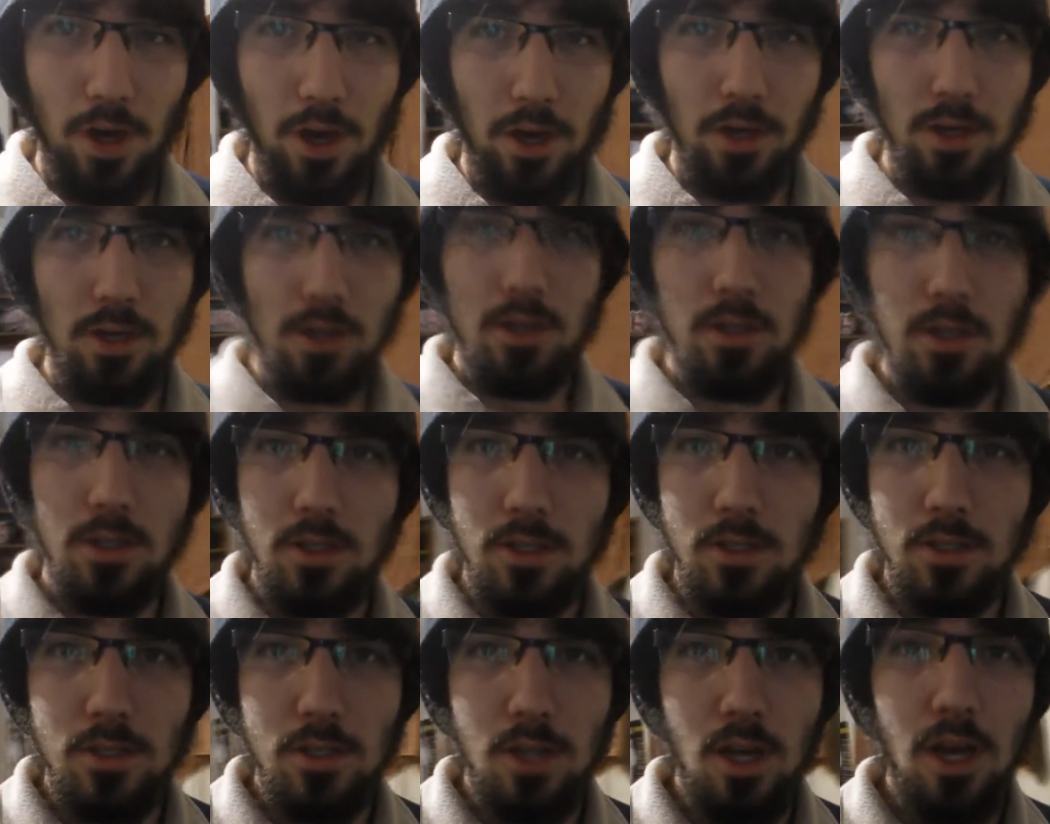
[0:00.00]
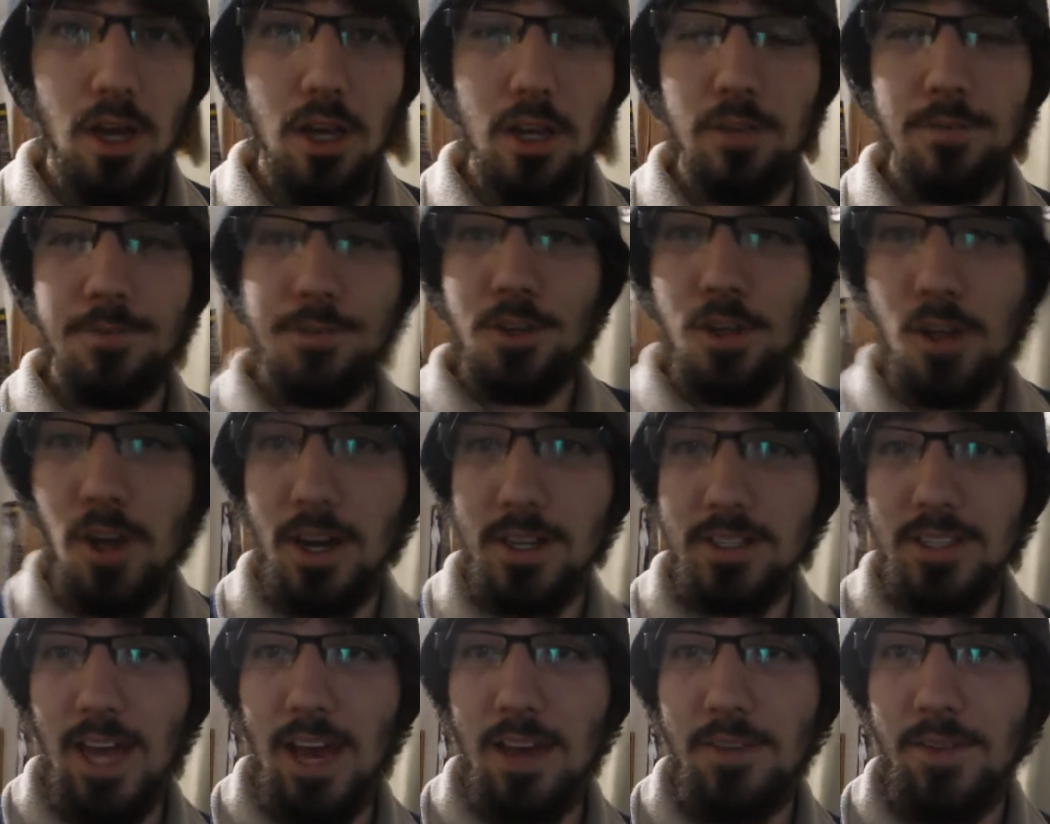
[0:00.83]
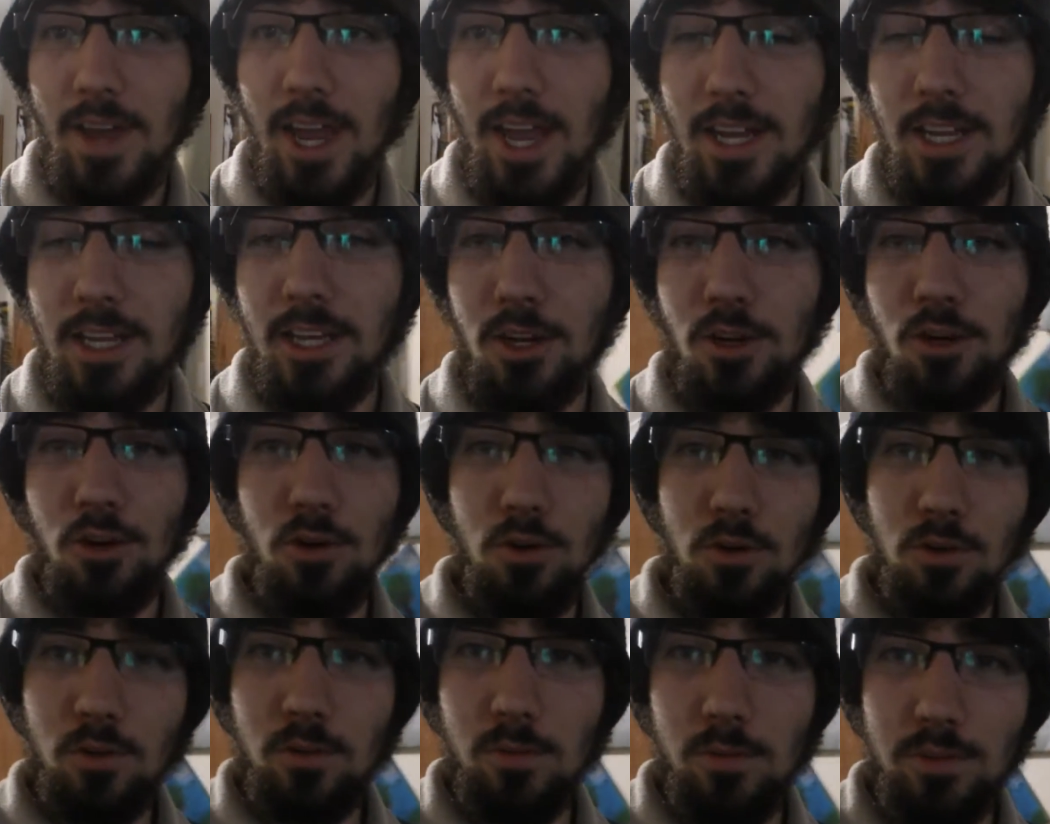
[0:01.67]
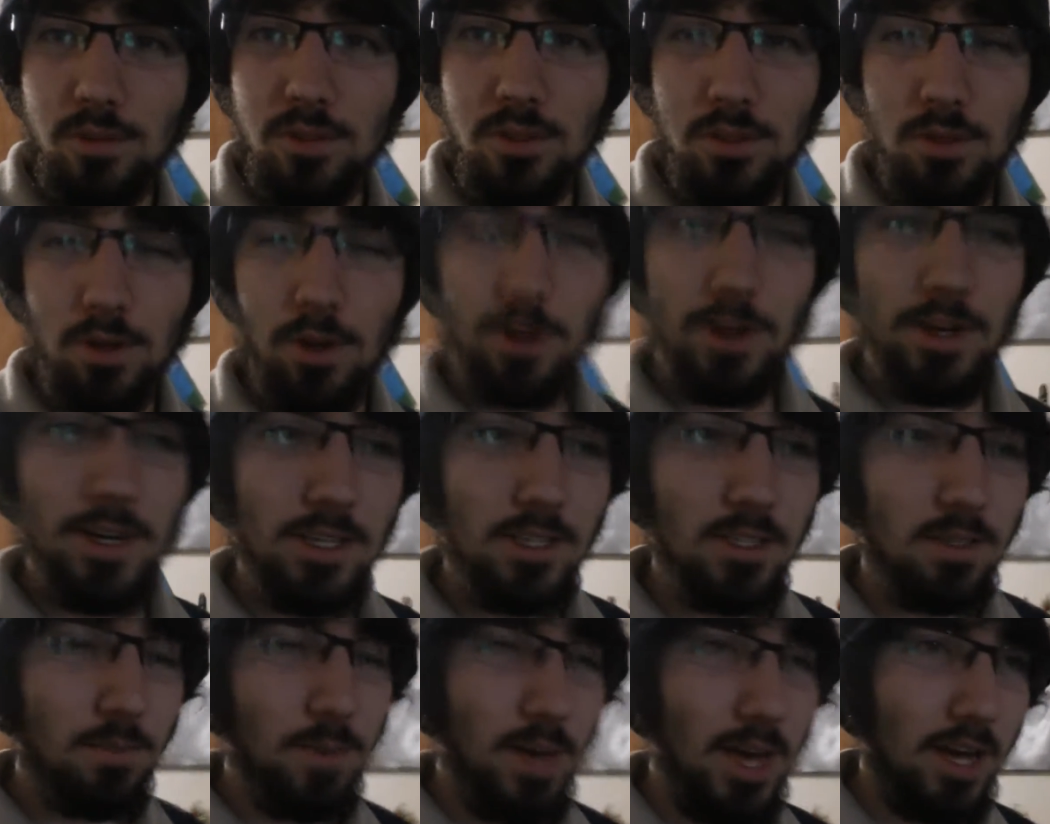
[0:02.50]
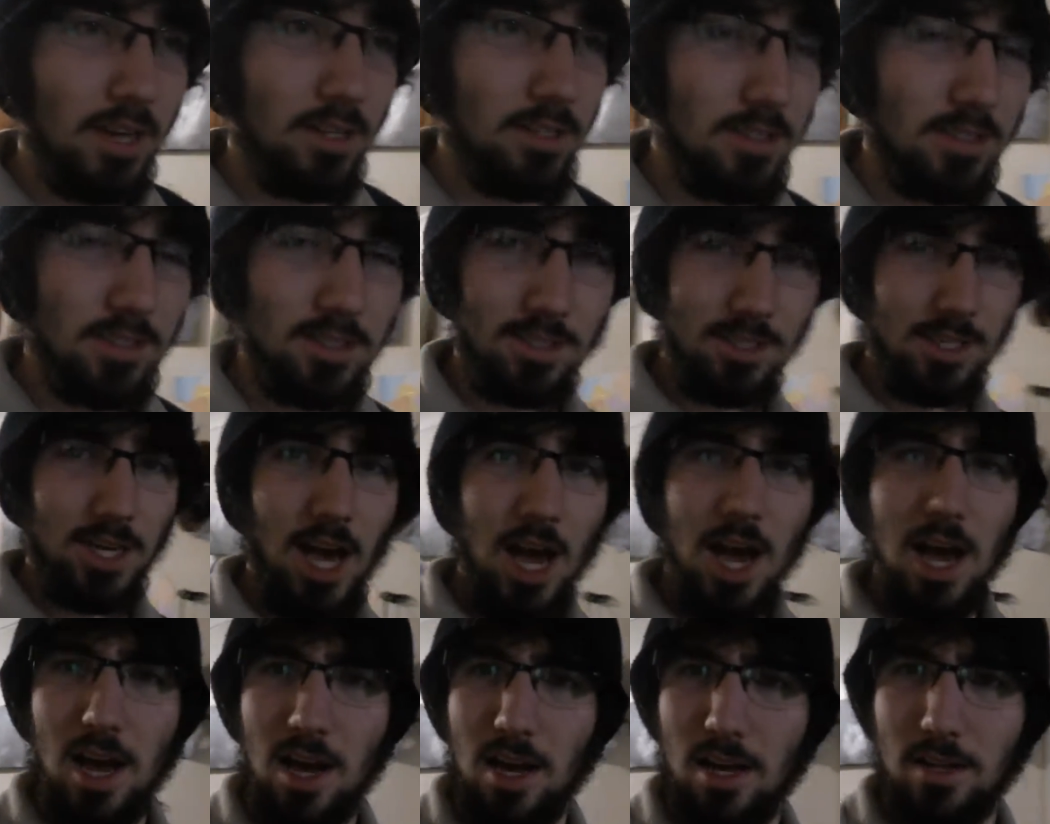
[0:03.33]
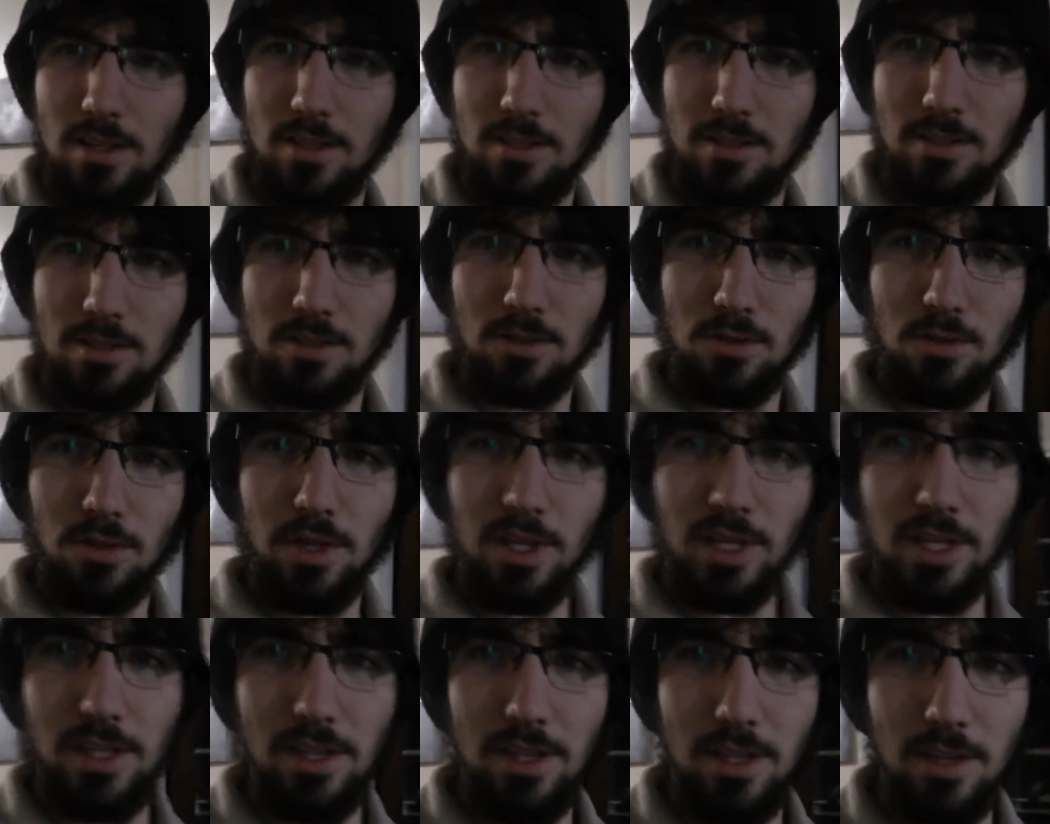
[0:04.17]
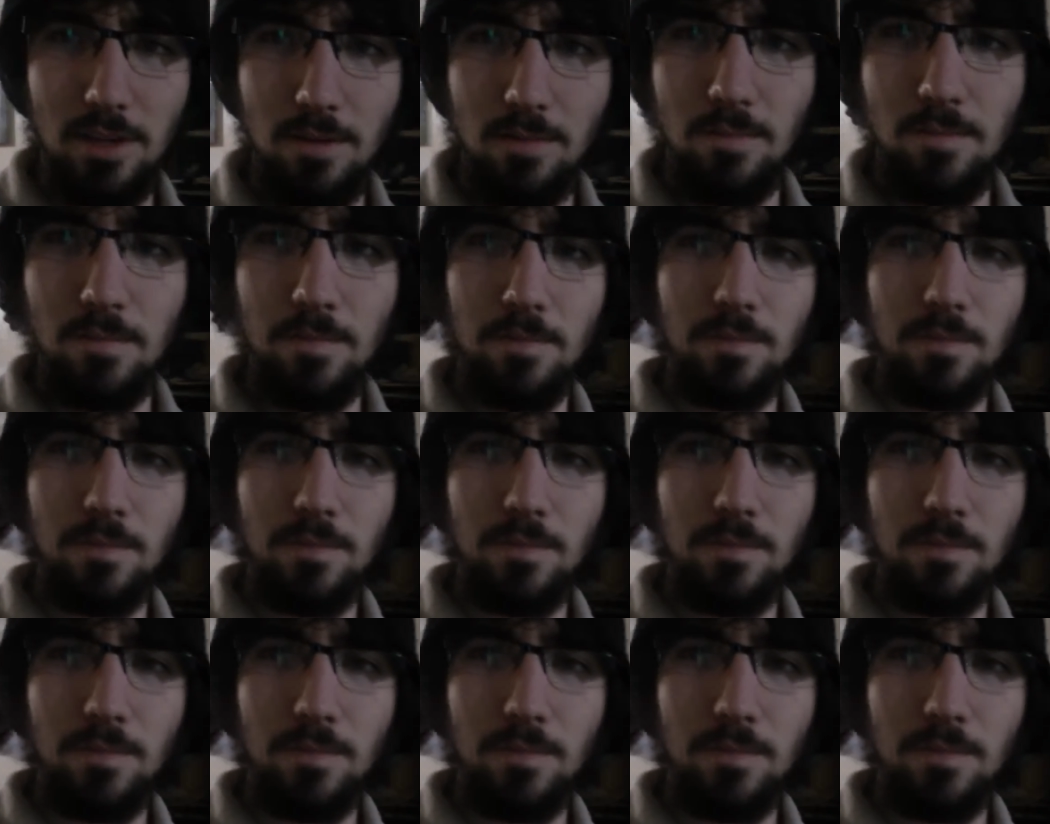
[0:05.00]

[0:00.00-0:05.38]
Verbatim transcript: though. So, if you guys have any cool stories about scars or anything